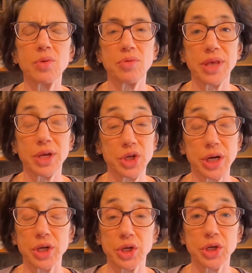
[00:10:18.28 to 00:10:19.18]
how you
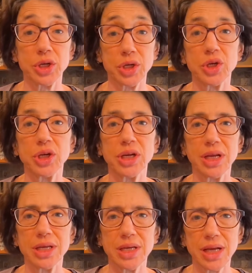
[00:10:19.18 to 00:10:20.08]
think judges
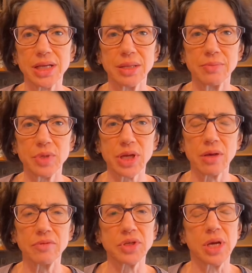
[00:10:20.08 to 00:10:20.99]
should conduct
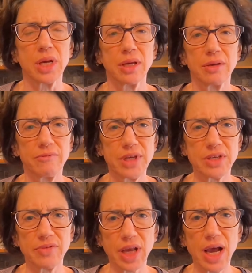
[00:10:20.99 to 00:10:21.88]
themselves
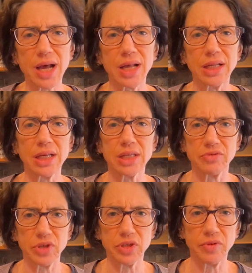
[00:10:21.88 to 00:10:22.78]
vis-a-vis
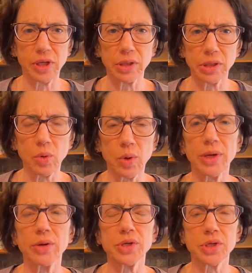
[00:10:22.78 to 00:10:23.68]
colleagues, vis-a-vis
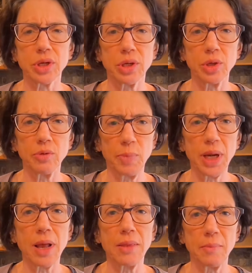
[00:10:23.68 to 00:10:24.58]
lawyers.
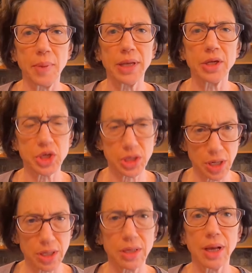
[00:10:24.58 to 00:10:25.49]
You've been on the
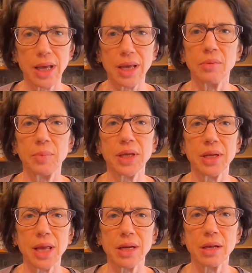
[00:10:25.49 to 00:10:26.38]
bench,
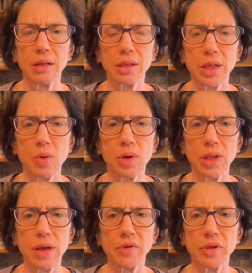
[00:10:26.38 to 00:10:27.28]
albeit at a
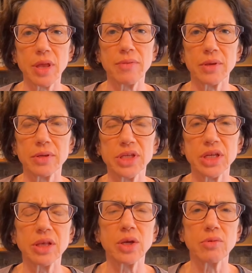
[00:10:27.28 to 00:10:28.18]
lower level than the
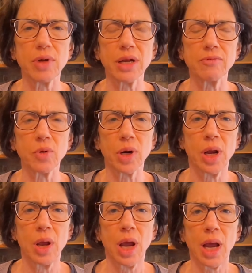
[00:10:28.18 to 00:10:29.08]
seat that you're running
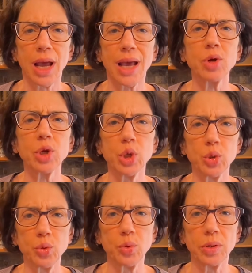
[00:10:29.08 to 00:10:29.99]
for. How
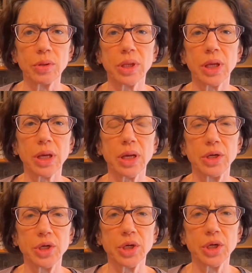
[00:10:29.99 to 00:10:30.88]
do you
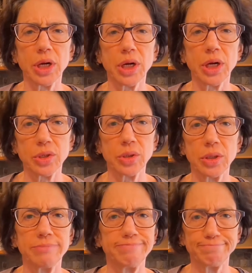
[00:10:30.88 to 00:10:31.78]
think a judge
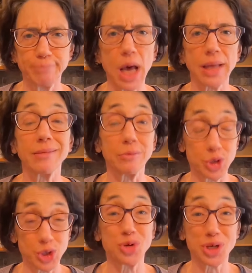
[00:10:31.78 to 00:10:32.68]
should
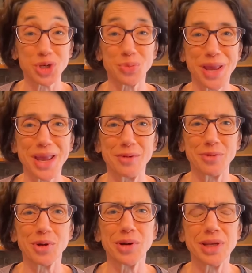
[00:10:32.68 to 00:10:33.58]
model judicial
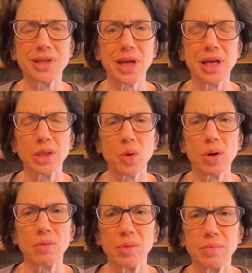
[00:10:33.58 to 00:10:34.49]
behavior inside
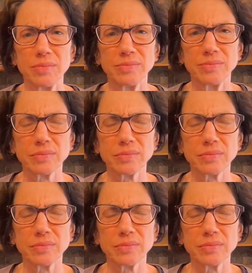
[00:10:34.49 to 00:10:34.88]
the courtroom?